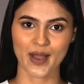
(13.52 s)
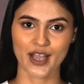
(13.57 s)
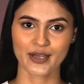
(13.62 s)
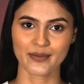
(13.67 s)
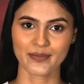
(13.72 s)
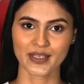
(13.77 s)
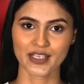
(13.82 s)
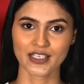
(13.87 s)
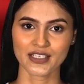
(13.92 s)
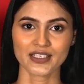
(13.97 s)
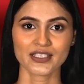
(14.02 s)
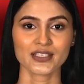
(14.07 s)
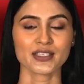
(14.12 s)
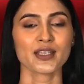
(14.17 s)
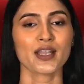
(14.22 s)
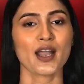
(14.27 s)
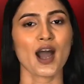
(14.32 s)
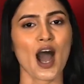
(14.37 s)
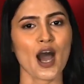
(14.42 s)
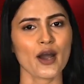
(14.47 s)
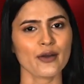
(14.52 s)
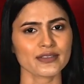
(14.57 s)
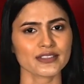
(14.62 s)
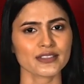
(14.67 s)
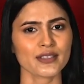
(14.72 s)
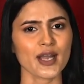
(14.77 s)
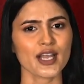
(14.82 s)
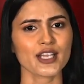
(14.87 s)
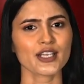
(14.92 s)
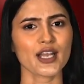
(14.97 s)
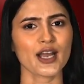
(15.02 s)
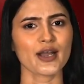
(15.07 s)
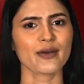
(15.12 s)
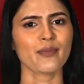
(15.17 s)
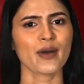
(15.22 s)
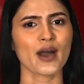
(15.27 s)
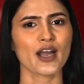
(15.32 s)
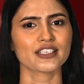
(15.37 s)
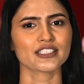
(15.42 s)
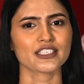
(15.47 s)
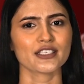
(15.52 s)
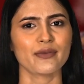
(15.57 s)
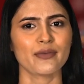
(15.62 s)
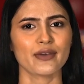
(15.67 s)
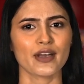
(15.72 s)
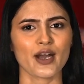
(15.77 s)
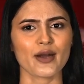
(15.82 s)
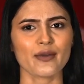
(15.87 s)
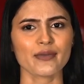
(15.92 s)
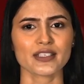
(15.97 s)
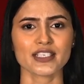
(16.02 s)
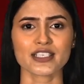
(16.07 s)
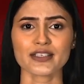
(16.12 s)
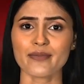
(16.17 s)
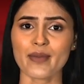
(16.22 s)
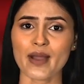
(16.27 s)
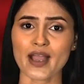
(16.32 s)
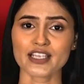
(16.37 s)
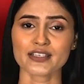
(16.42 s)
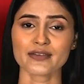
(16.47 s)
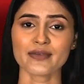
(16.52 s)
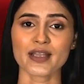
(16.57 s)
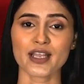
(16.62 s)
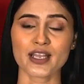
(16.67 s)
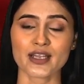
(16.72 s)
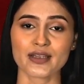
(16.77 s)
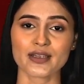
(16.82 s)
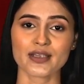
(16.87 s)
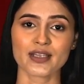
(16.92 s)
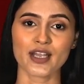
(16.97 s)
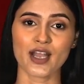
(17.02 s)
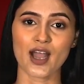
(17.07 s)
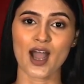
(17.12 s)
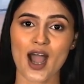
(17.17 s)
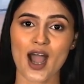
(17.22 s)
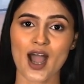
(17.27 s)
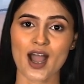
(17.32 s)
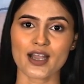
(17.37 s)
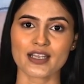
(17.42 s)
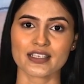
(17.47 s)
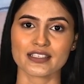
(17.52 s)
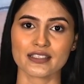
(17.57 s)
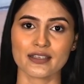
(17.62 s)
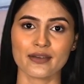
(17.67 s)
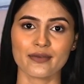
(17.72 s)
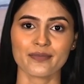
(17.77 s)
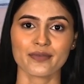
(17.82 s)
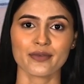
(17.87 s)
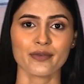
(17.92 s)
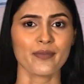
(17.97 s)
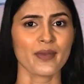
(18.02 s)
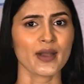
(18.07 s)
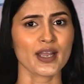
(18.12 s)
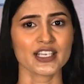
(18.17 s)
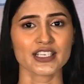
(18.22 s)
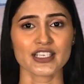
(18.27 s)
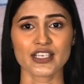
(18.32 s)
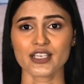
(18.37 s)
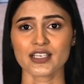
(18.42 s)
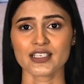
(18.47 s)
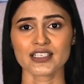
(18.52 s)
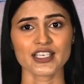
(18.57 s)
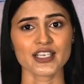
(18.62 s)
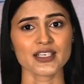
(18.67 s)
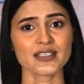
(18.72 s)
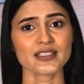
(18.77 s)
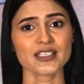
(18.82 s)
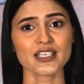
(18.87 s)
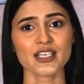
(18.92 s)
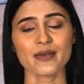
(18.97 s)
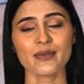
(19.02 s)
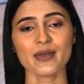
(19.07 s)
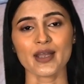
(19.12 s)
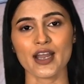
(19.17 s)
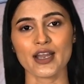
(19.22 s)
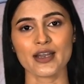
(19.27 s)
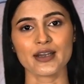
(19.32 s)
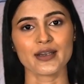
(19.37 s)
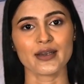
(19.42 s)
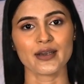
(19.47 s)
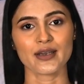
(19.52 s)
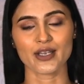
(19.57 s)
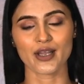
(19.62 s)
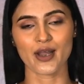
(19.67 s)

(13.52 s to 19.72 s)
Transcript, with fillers: Benefits: helps regulate blood sugar levels effectively, aids to improve insulin sensitivity,